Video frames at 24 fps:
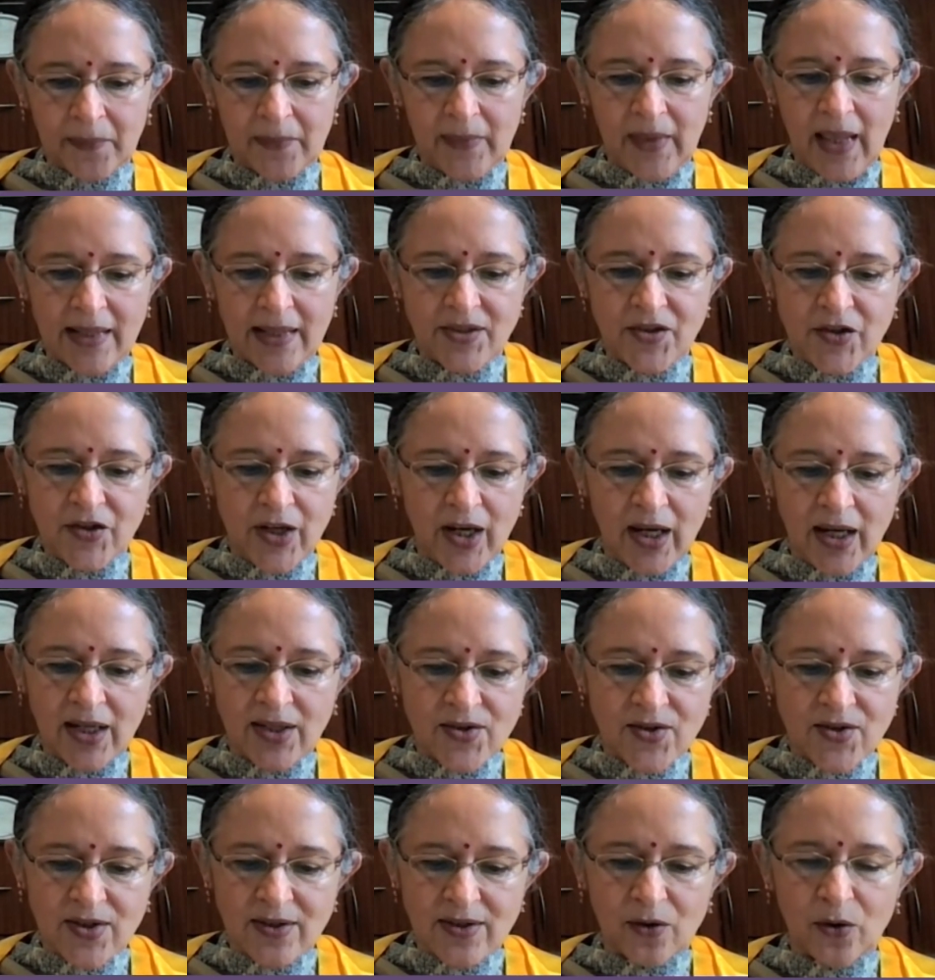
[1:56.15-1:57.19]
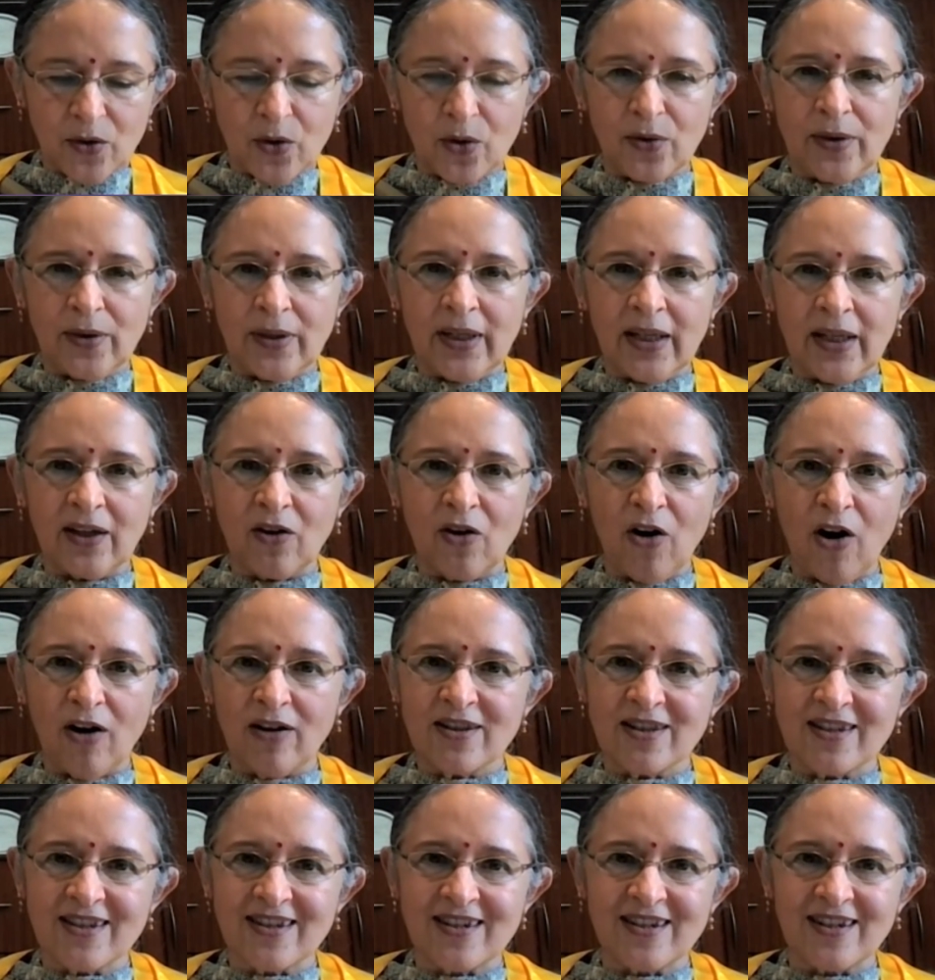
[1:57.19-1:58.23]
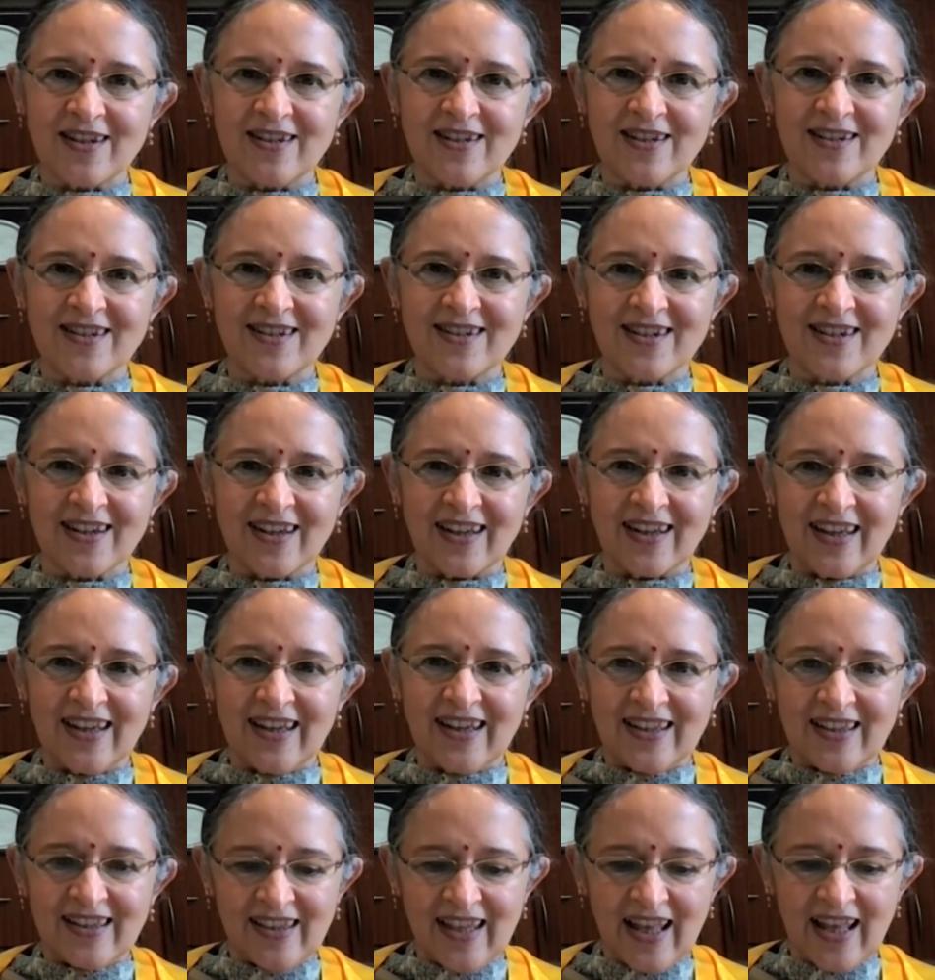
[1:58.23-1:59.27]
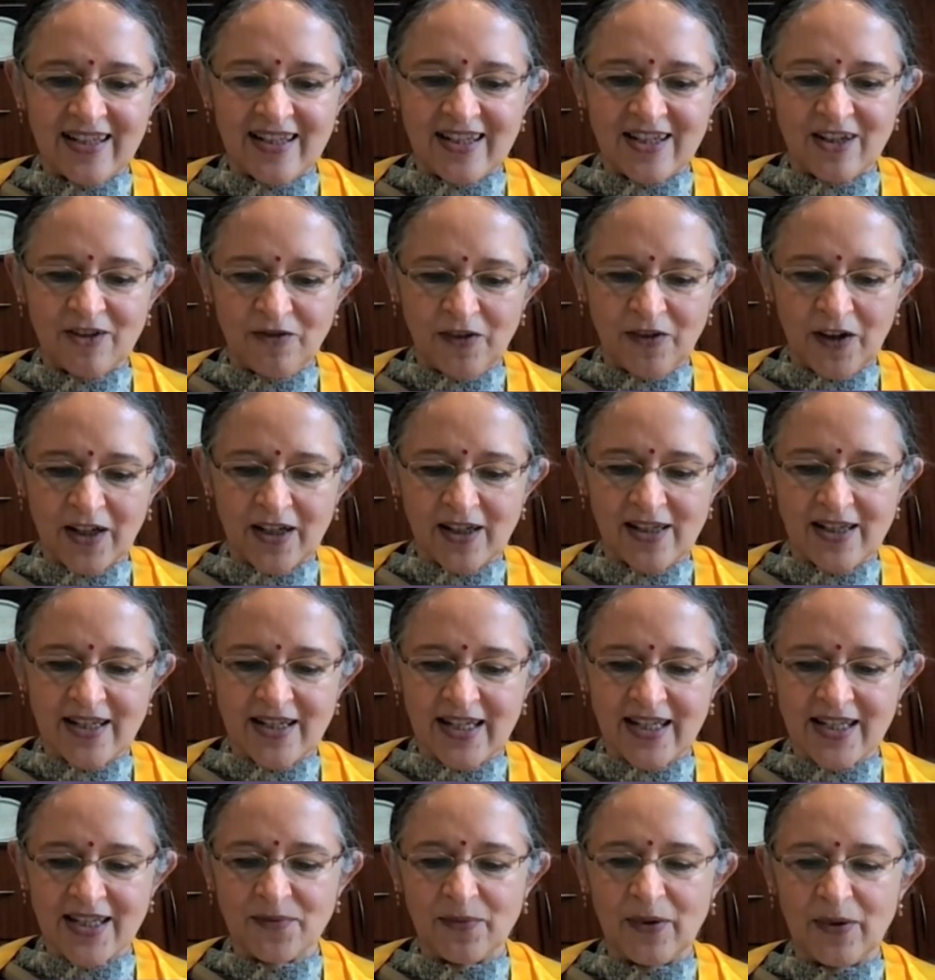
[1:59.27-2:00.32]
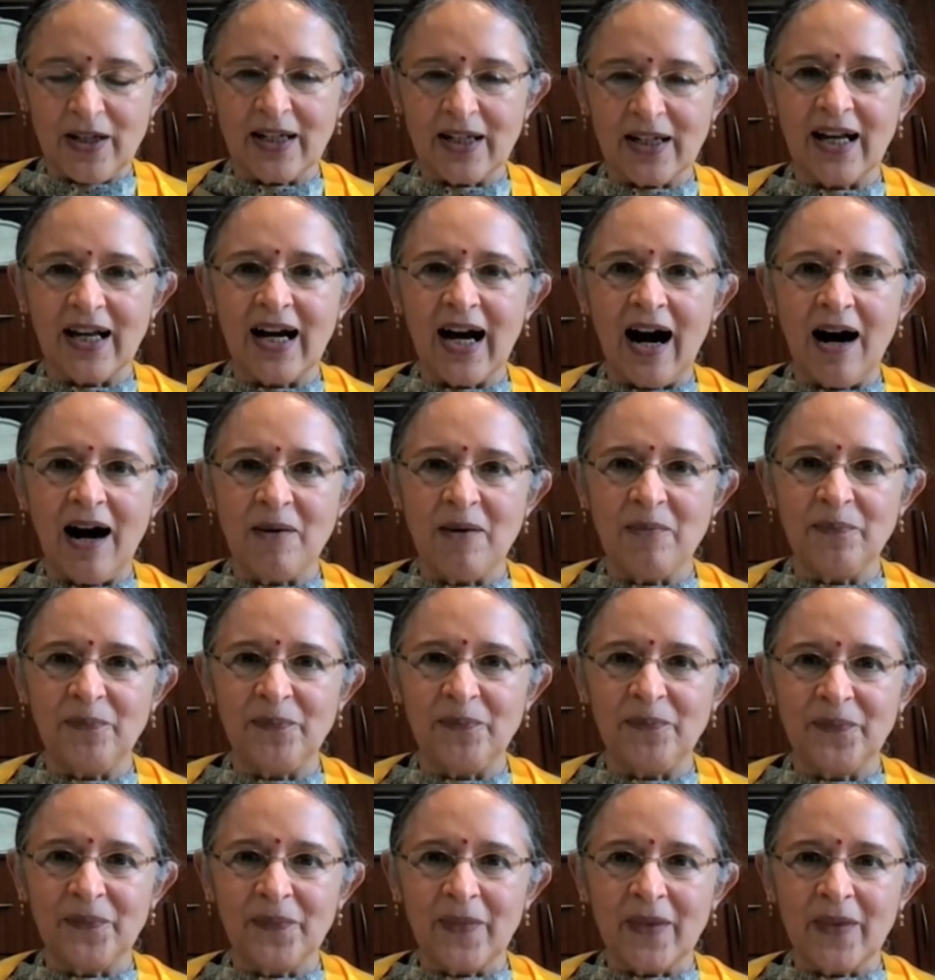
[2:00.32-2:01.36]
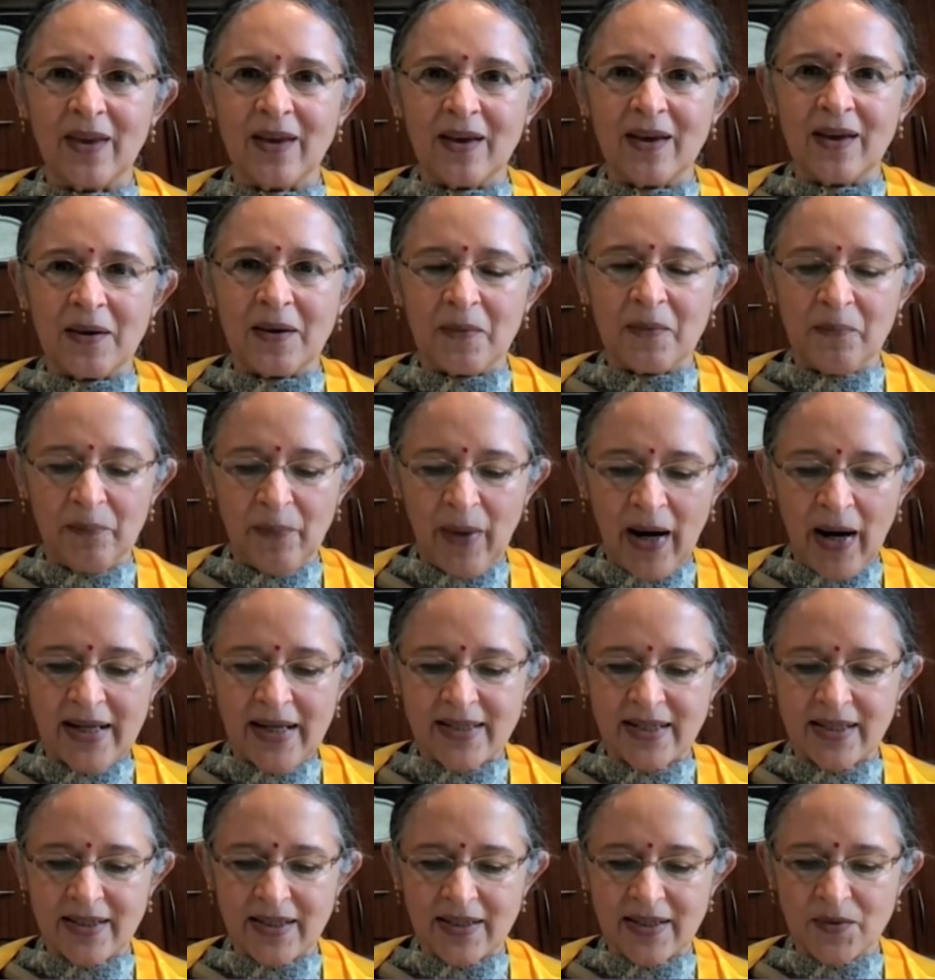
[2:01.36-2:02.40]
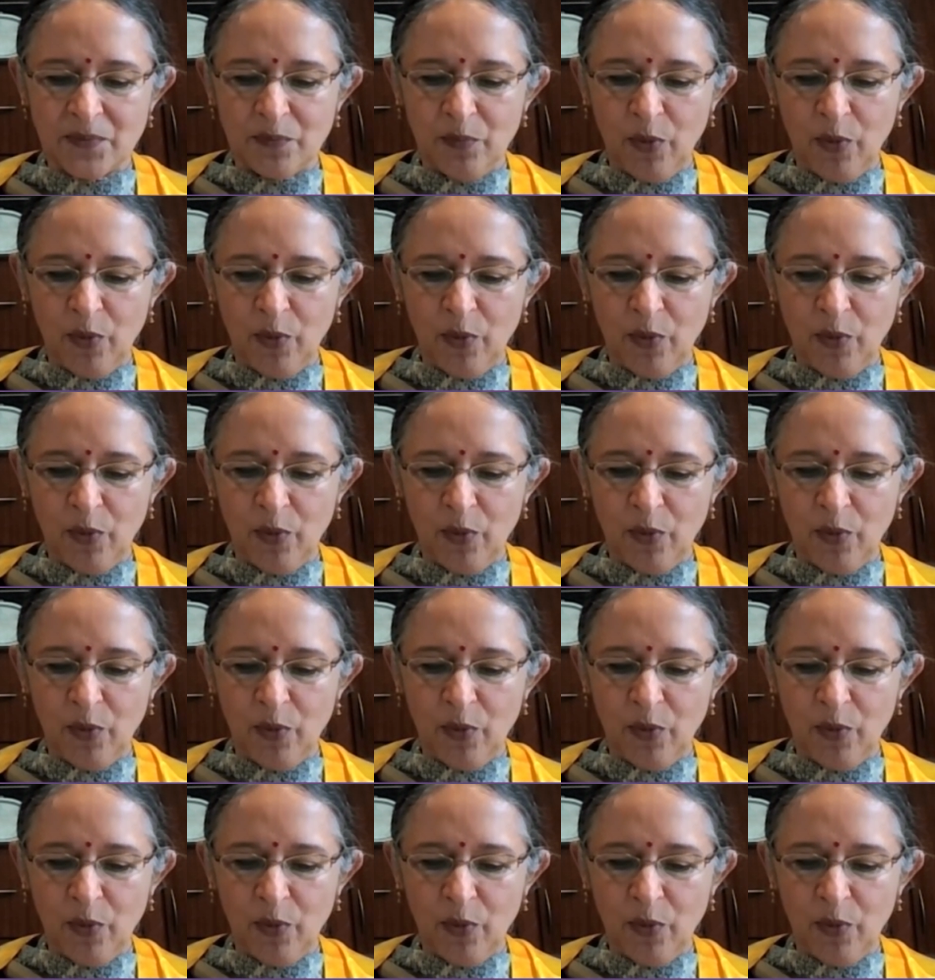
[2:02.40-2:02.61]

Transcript: that change is the only constant, that difficulties will come, but it is